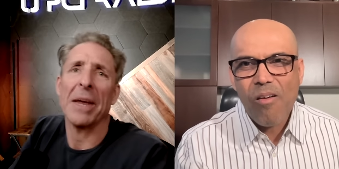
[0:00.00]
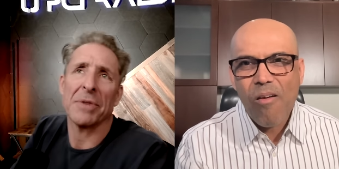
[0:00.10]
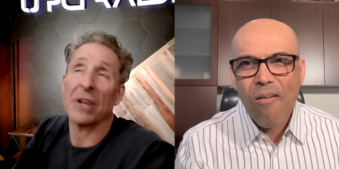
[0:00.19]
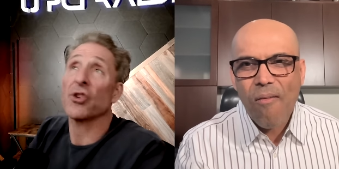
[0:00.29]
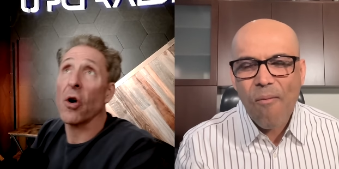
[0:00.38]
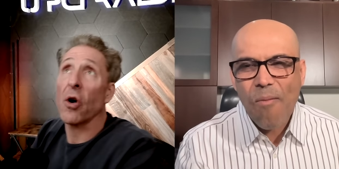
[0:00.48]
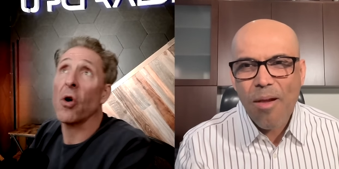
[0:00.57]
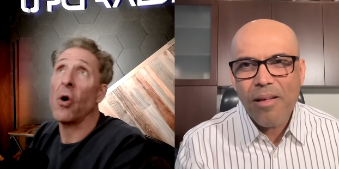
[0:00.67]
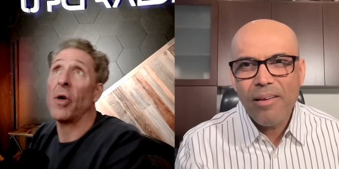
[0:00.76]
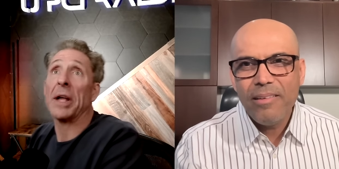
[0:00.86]
Speaker 1: It was like
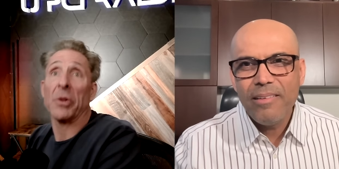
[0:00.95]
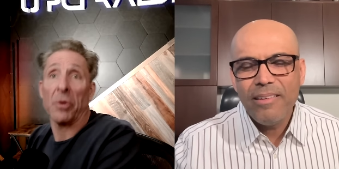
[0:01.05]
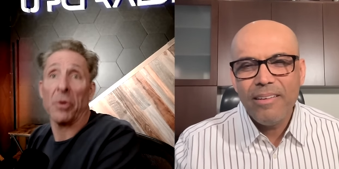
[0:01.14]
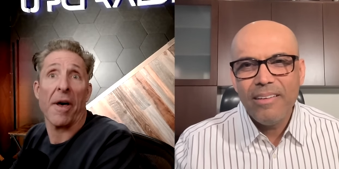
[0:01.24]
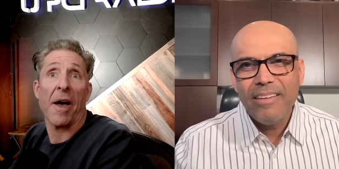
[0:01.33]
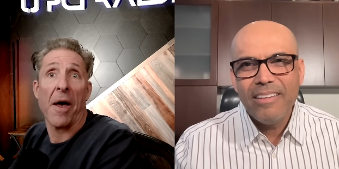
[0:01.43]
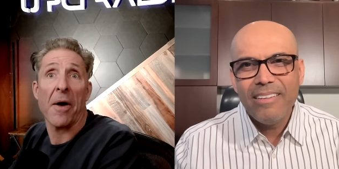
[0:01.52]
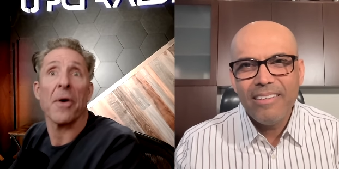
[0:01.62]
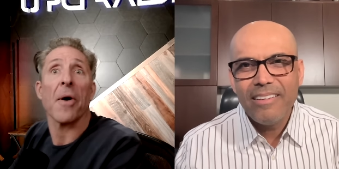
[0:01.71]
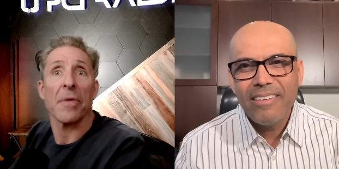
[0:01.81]
charcoal and
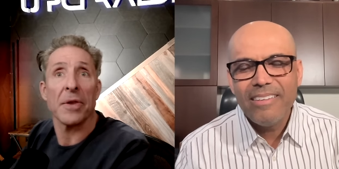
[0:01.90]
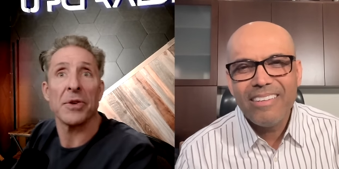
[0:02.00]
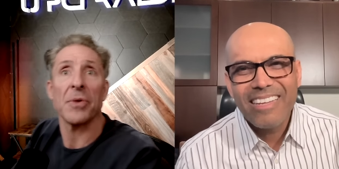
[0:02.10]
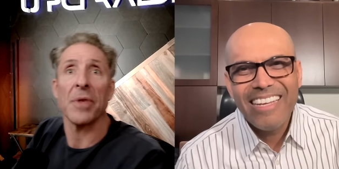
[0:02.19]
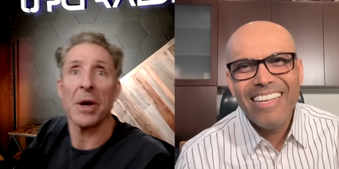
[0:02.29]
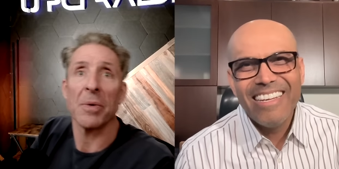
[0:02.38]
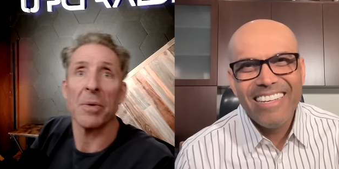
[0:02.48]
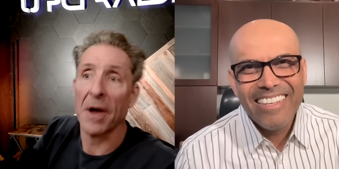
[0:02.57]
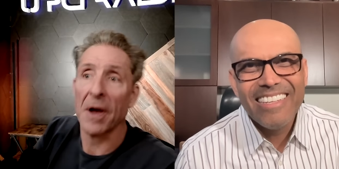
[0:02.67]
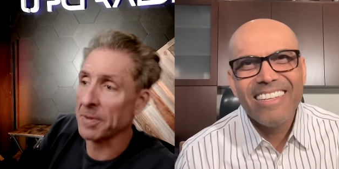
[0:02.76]
glutathione are the two that no
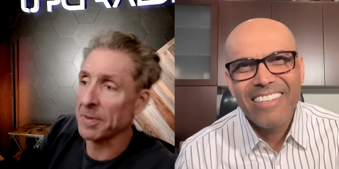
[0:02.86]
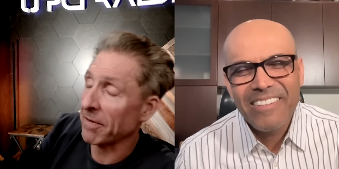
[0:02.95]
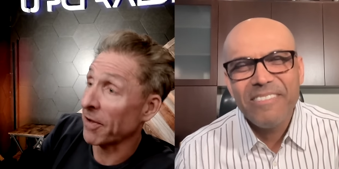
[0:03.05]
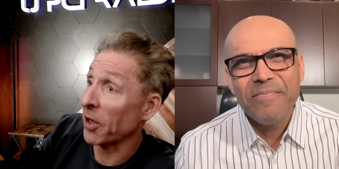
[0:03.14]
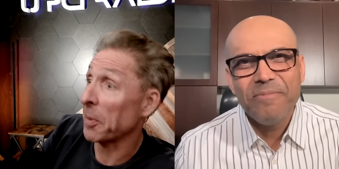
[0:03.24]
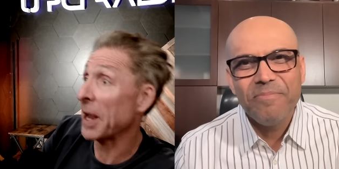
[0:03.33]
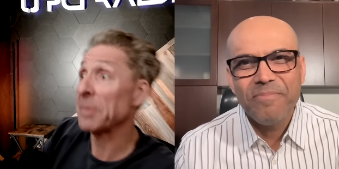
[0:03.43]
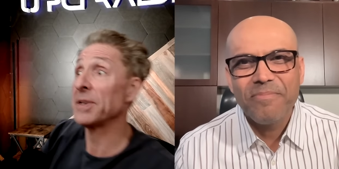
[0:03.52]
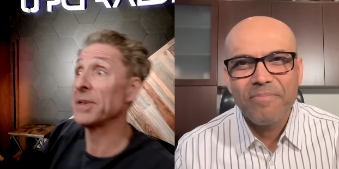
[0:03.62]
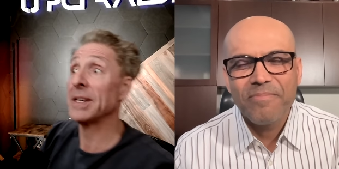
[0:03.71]
one talks about, followed by
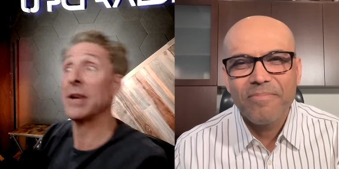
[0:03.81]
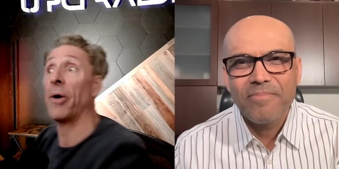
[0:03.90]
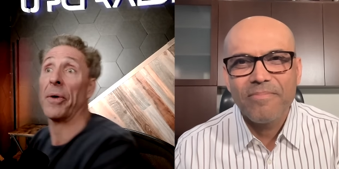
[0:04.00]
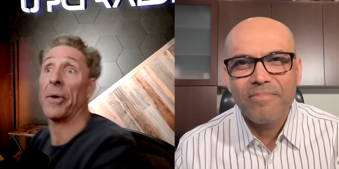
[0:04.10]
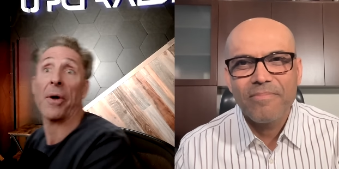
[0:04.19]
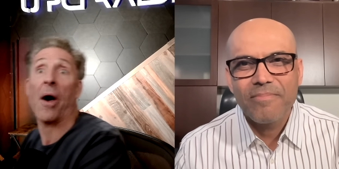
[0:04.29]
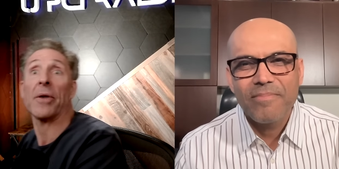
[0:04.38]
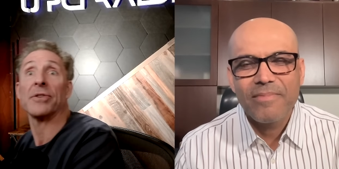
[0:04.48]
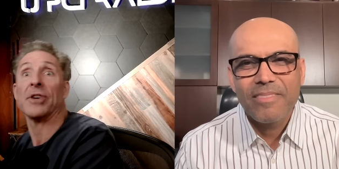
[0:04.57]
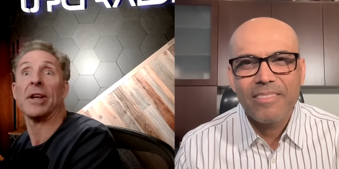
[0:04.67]
MCT oil and
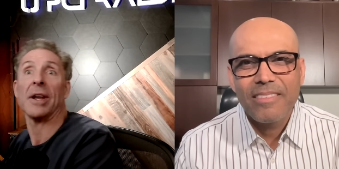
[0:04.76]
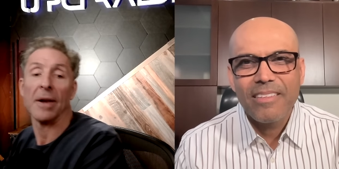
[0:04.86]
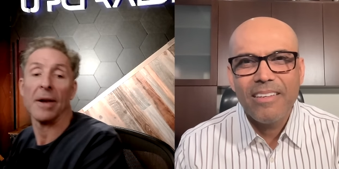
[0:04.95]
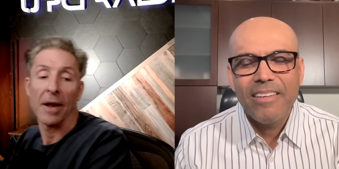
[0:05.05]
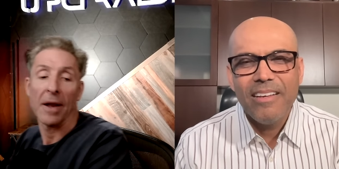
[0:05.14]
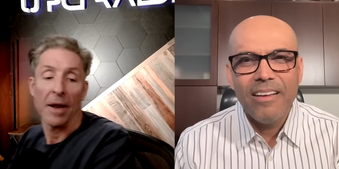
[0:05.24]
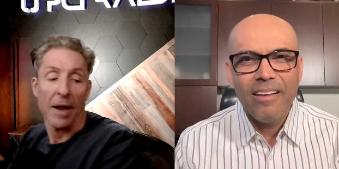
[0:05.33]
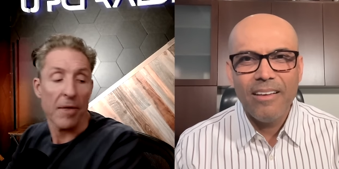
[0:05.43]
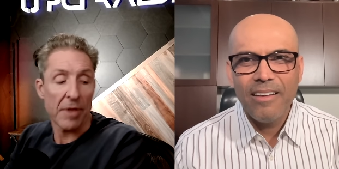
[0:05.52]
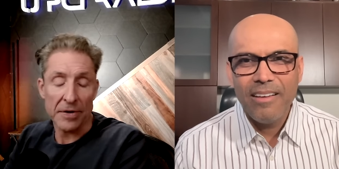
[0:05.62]
collagen and,
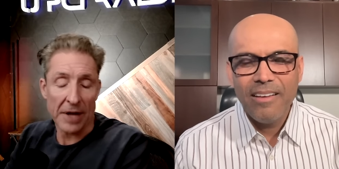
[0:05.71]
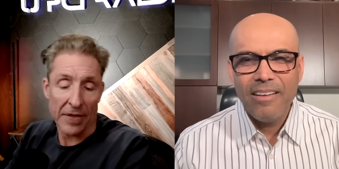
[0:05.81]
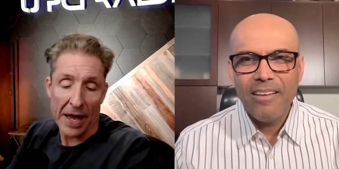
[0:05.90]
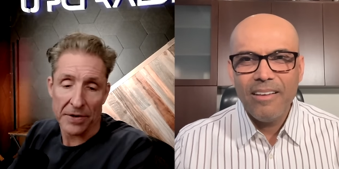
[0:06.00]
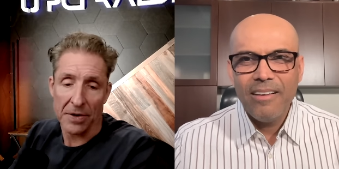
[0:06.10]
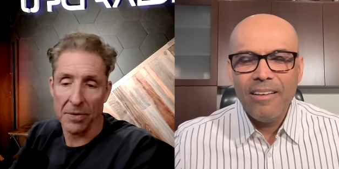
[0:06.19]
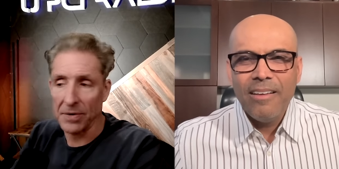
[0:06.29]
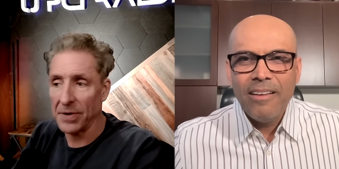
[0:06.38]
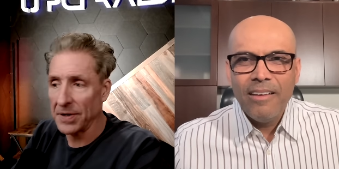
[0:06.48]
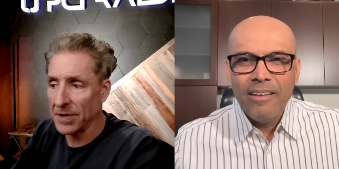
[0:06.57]
and things like that. So,
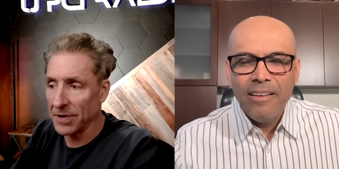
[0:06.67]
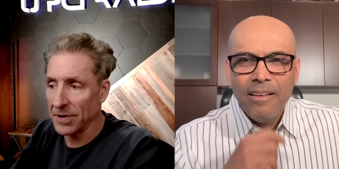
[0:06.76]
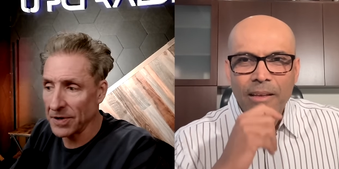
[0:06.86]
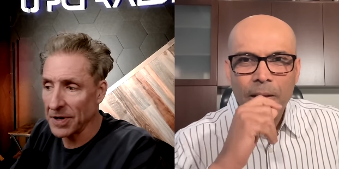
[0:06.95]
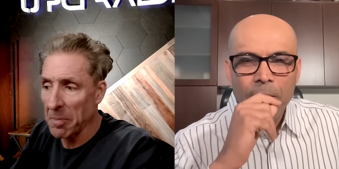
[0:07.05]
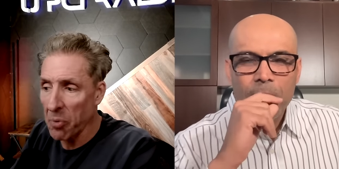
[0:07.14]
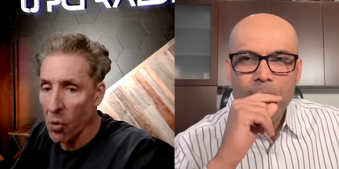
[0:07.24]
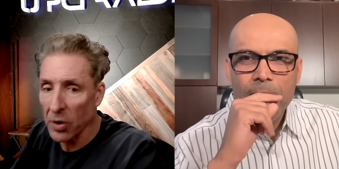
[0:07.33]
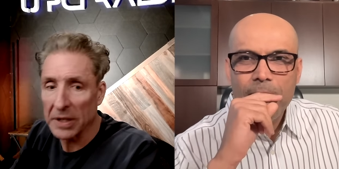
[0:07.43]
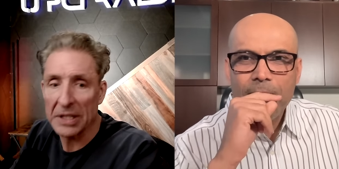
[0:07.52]
so this is just
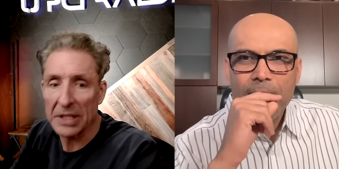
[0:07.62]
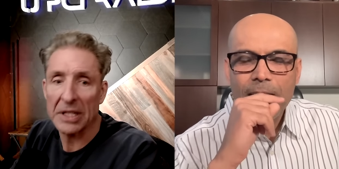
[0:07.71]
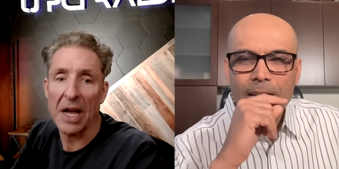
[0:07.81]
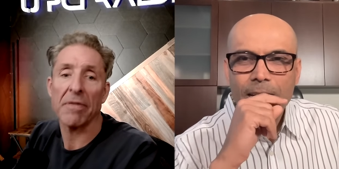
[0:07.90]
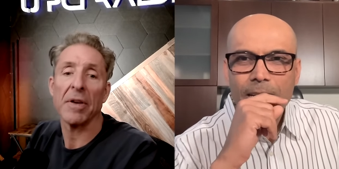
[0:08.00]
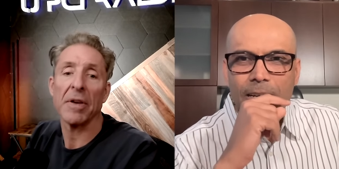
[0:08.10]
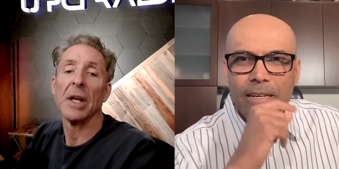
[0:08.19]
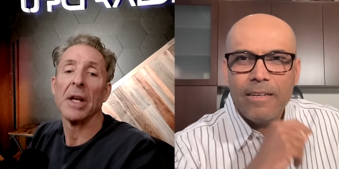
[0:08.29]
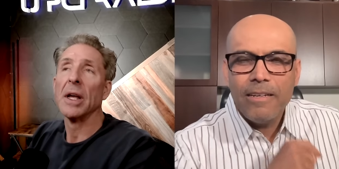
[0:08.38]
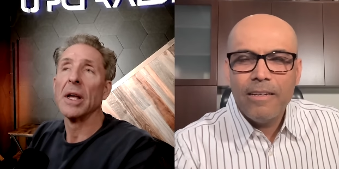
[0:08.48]
important stuff.
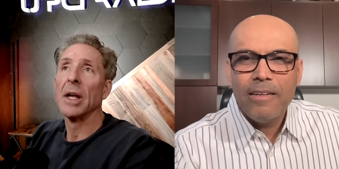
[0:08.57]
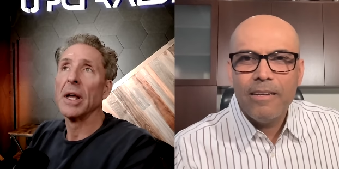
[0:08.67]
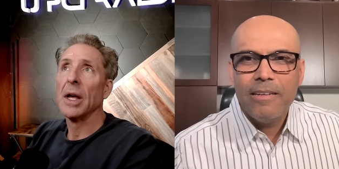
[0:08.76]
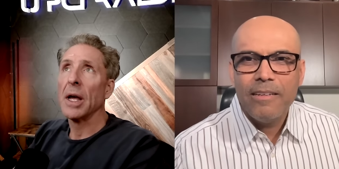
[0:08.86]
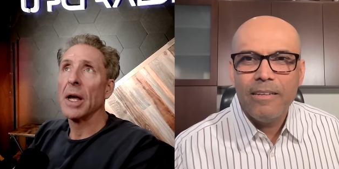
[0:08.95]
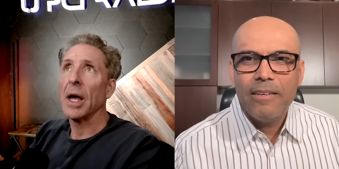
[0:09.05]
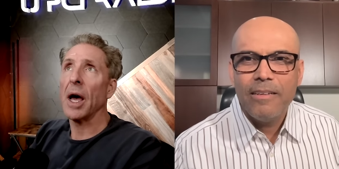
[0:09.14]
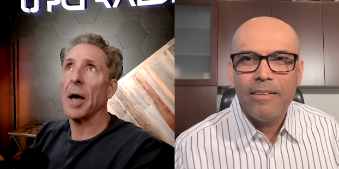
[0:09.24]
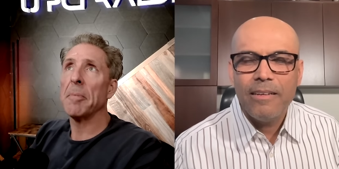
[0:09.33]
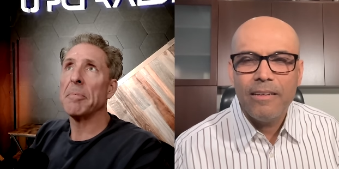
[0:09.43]

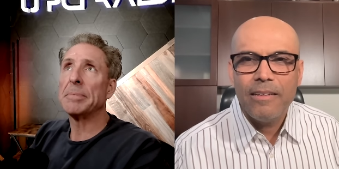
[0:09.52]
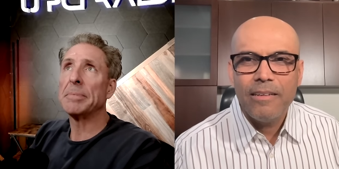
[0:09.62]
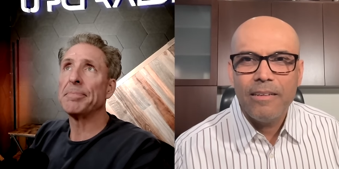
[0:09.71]
Um,